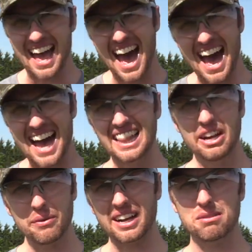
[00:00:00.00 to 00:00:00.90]
highly
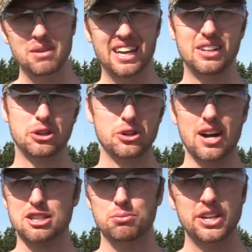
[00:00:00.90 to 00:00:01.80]
recommend the
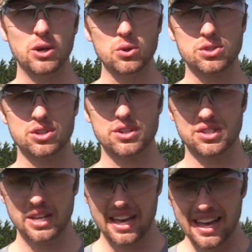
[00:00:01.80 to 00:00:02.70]
crossbreed
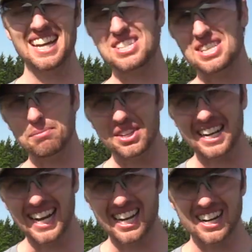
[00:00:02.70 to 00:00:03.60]
holsters. It's something that
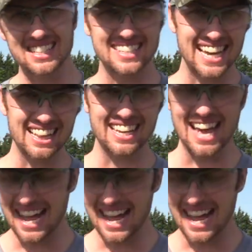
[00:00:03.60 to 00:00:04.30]
I carry daily.